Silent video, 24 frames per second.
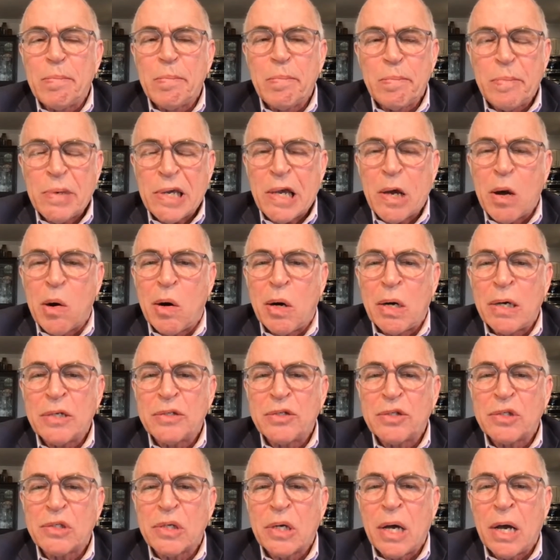
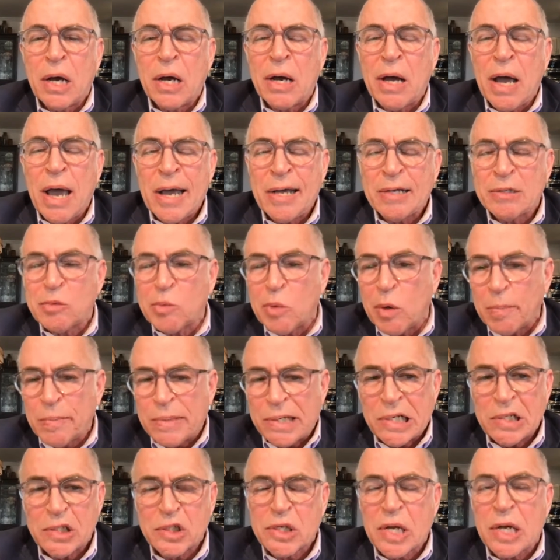because, as we'll
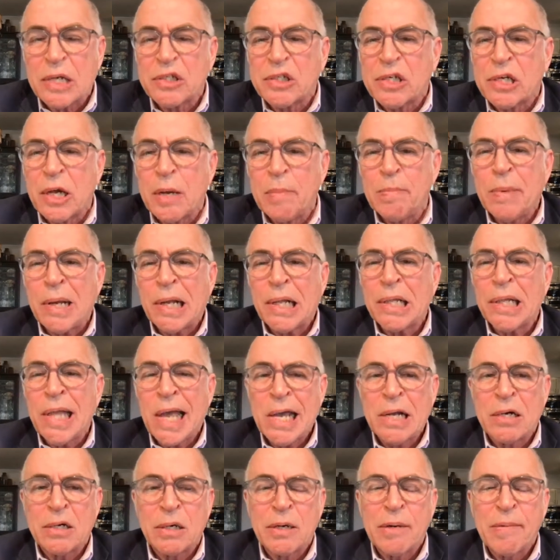be discussing a bit
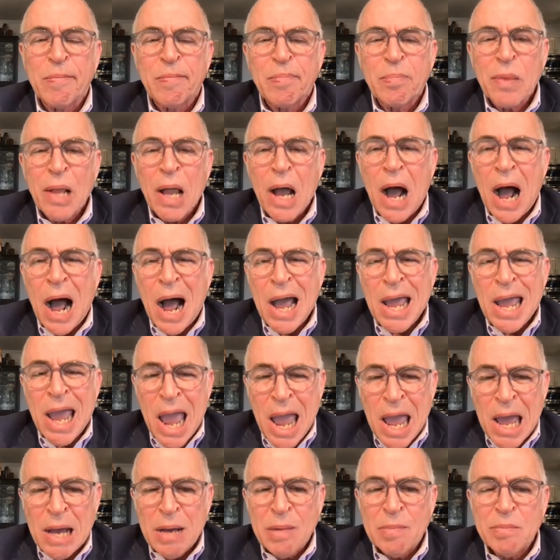later, I
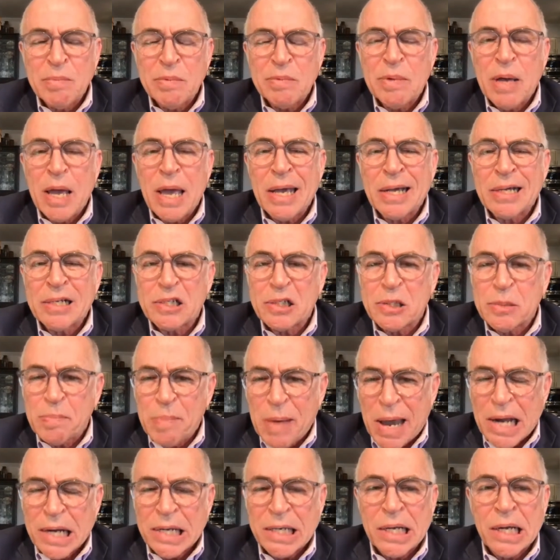am
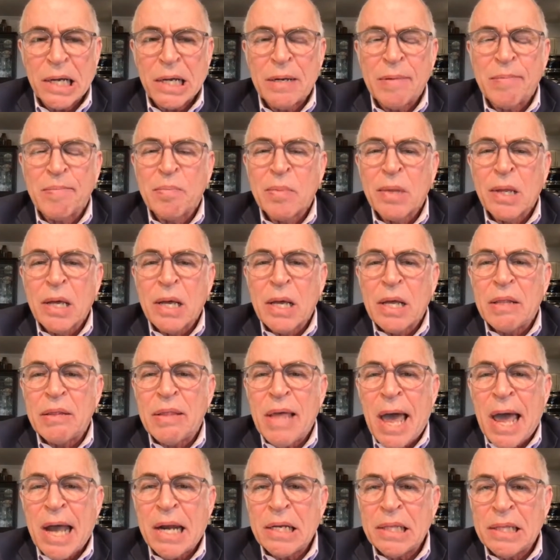expecting
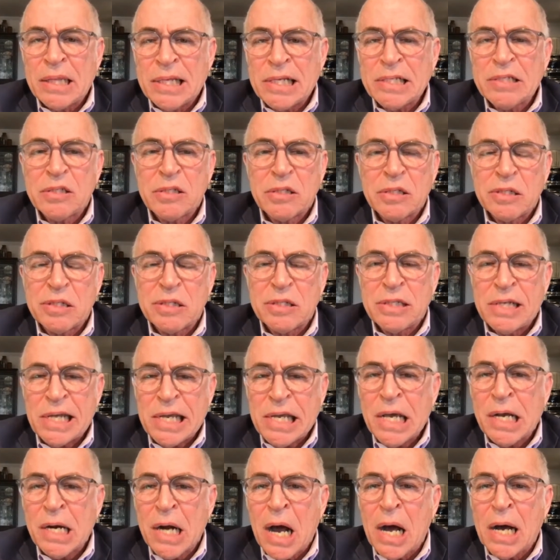that this
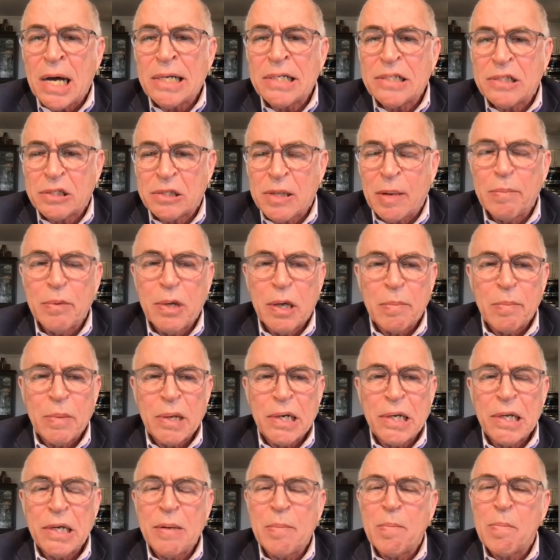D&I
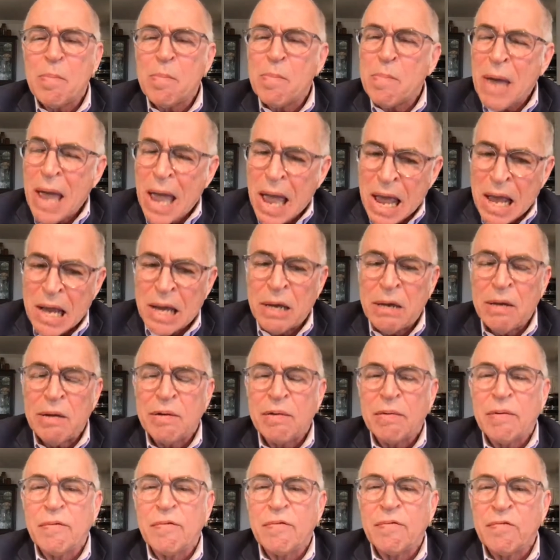subcommittee may
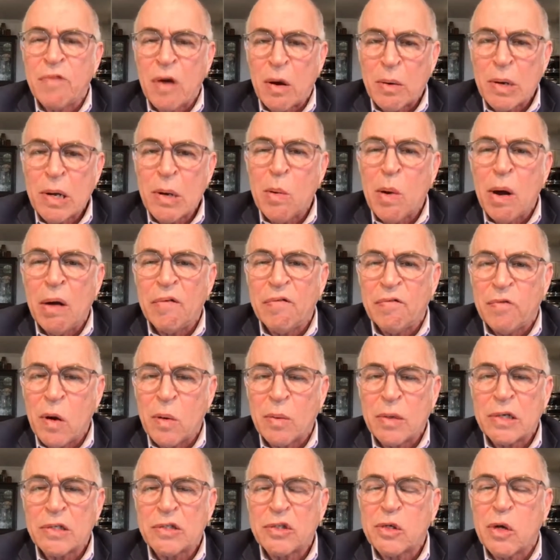very well
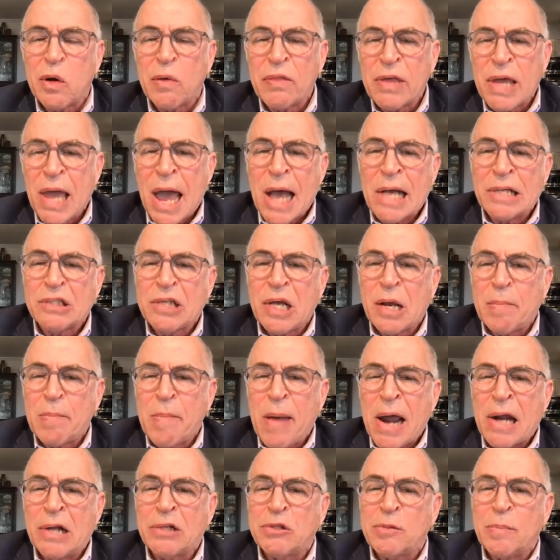focus on the asset
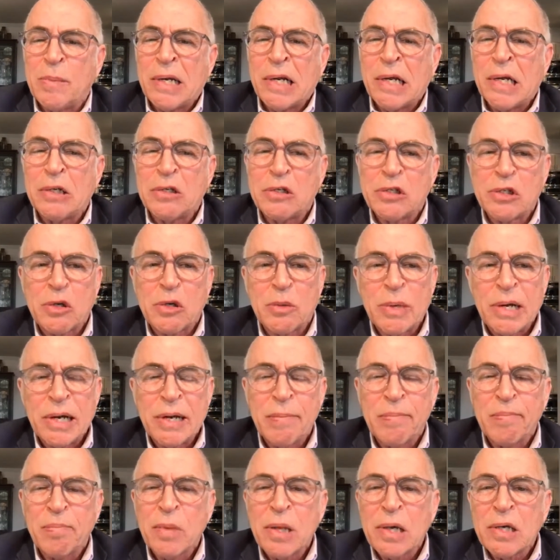management industry
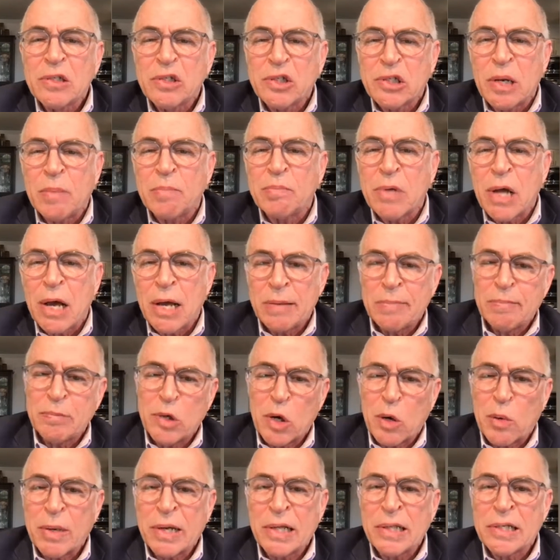sometime
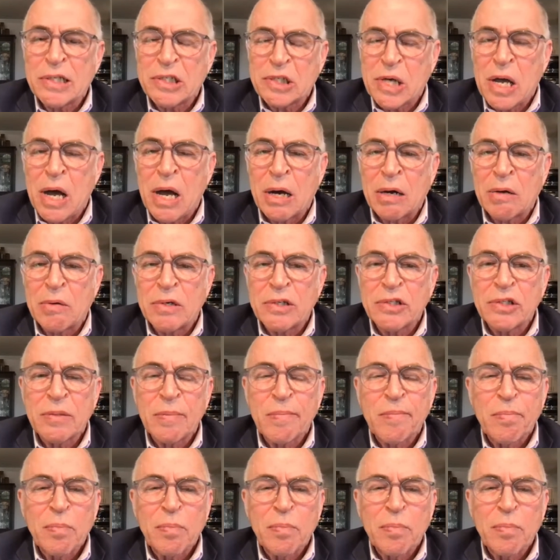during this Congress.